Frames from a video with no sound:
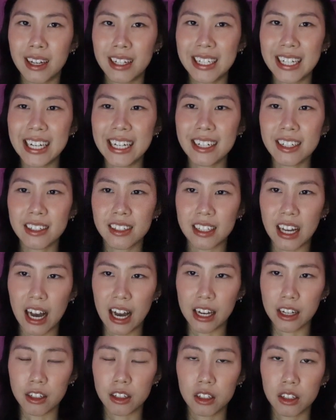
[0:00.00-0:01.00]
Tina
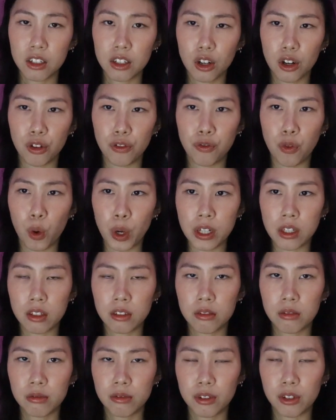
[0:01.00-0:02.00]
sighs, her
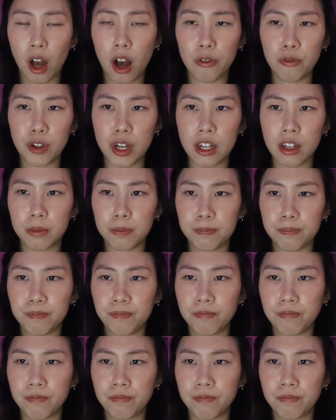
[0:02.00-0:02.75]
voice softening.